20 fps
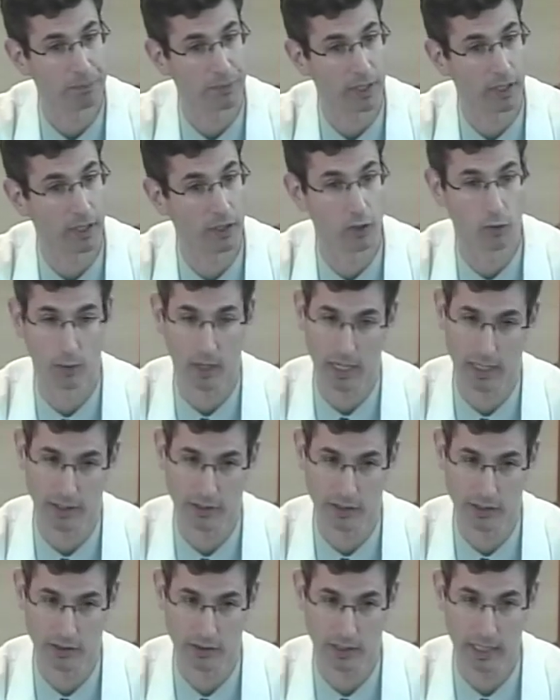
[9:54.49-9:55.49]
a
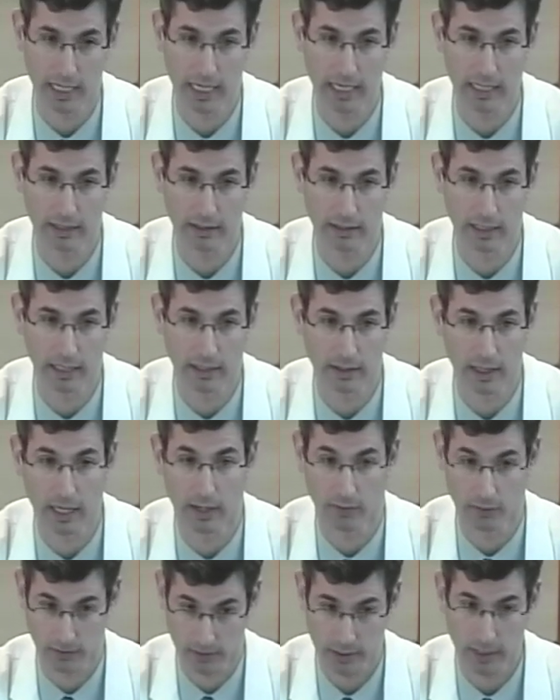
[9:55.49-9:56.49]
urologist can't get
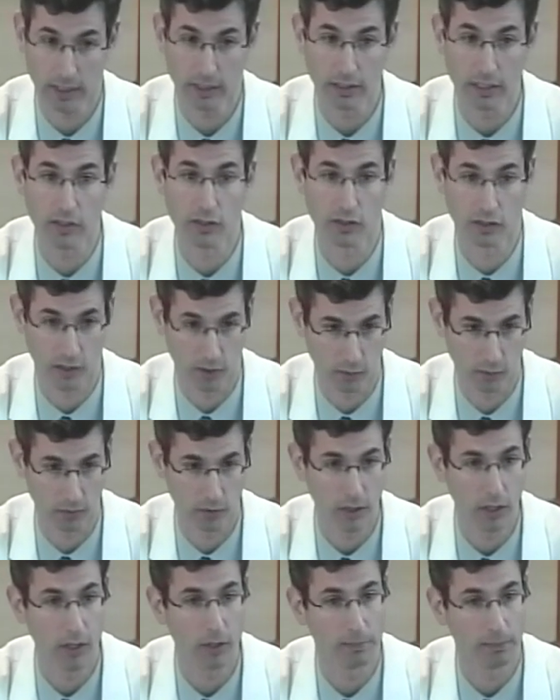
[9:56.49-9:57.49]
out a kidney stone
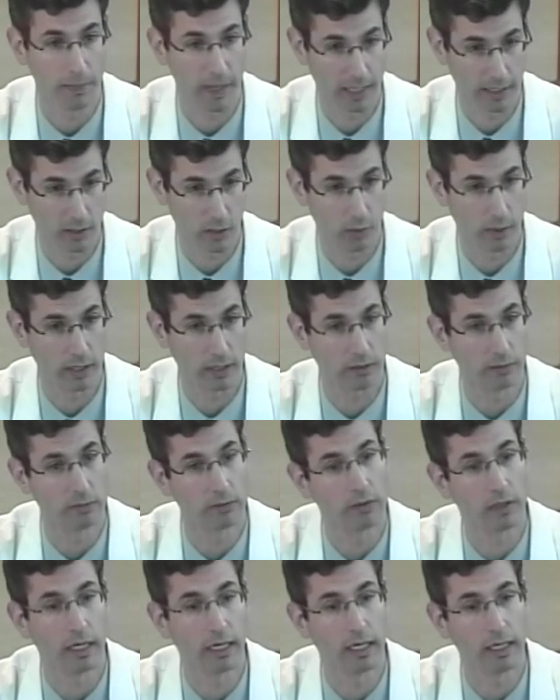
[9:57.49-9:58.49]
by going
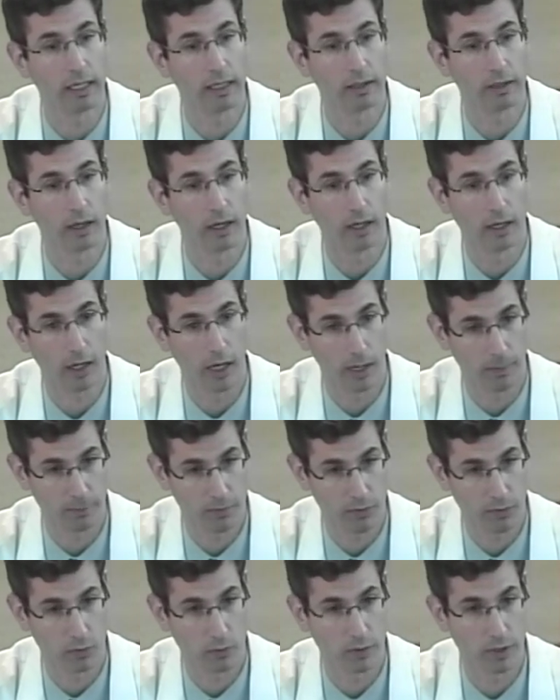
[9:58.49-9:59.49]

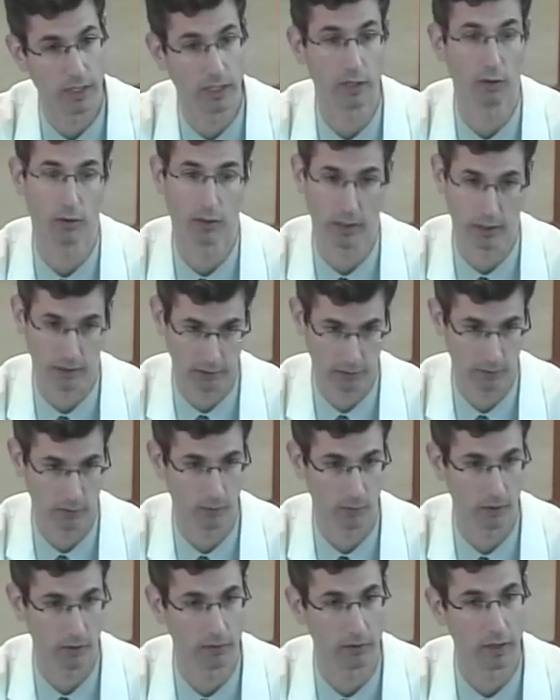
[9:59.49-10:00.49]
up through the ureter
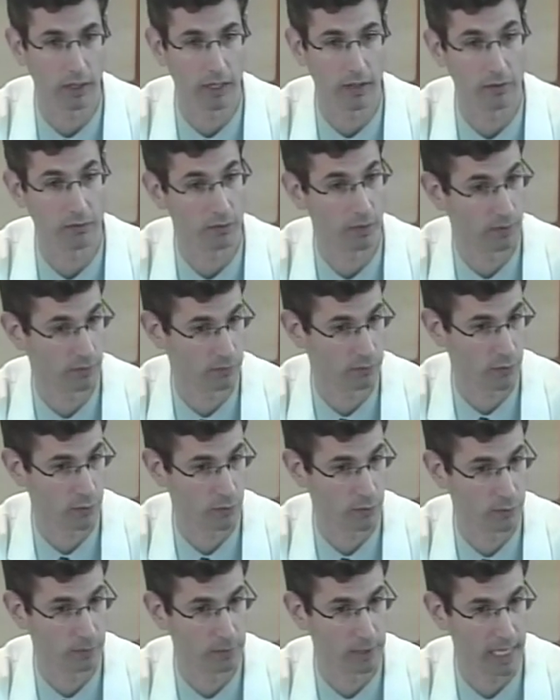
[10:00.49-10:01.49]
or
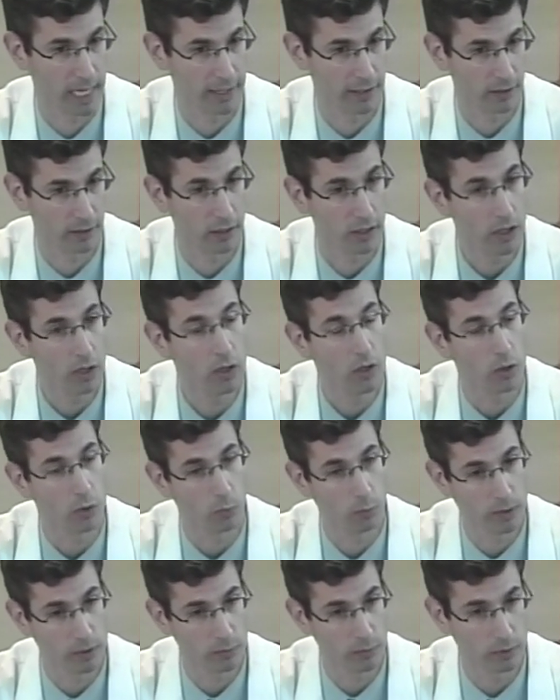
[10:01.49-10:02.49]
through the bladder.
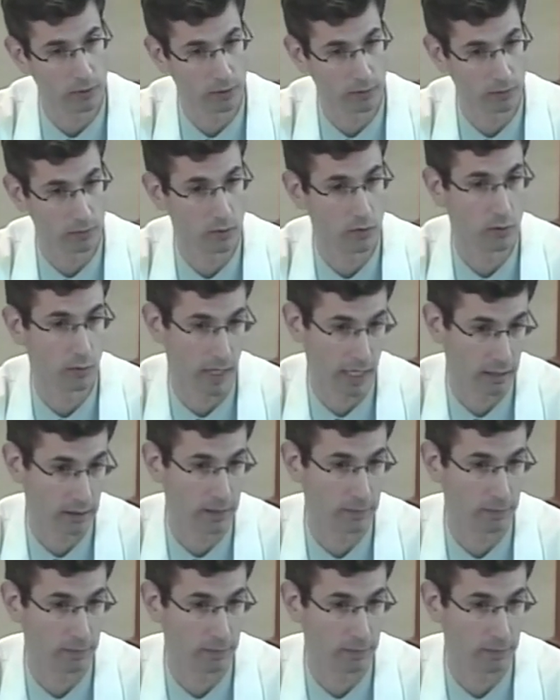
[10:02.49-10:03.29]
We will directly